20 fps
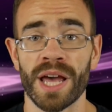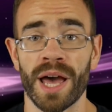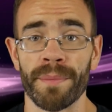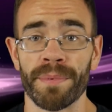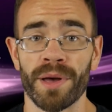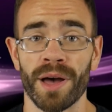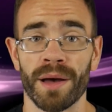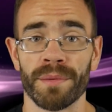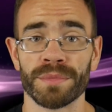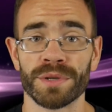
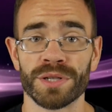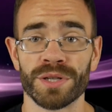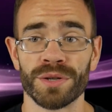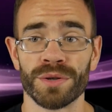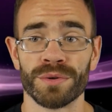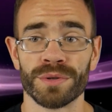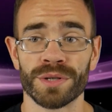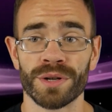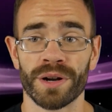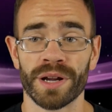Capcom
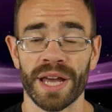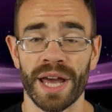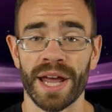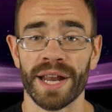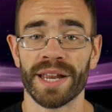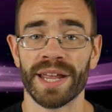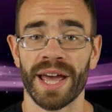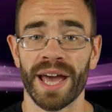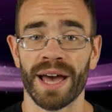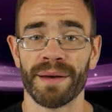2's
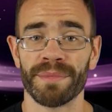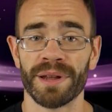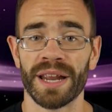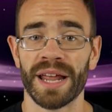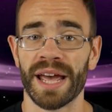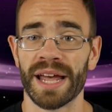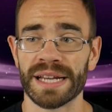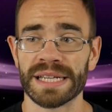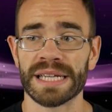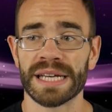arcade cabinet?
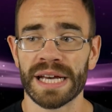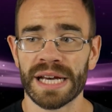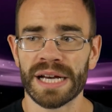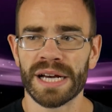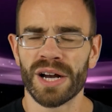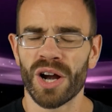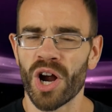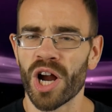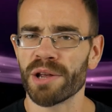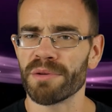And
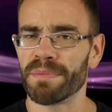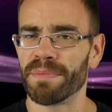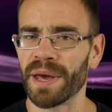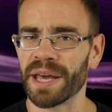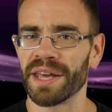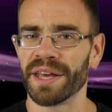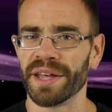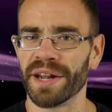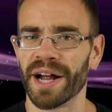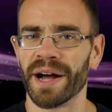are you
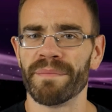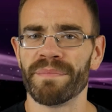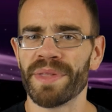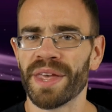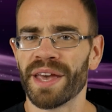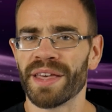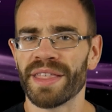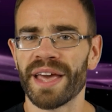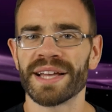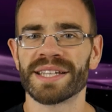picking it up?
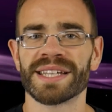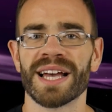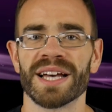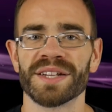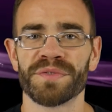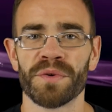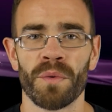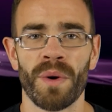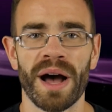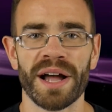Thanks
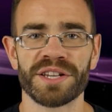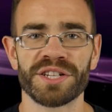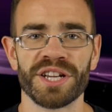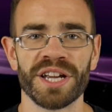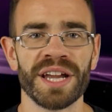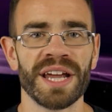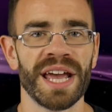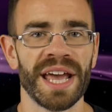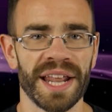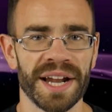guys for
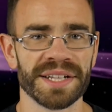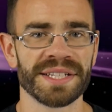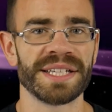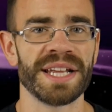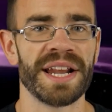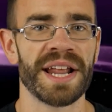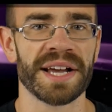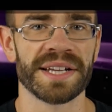watching, and I'll see you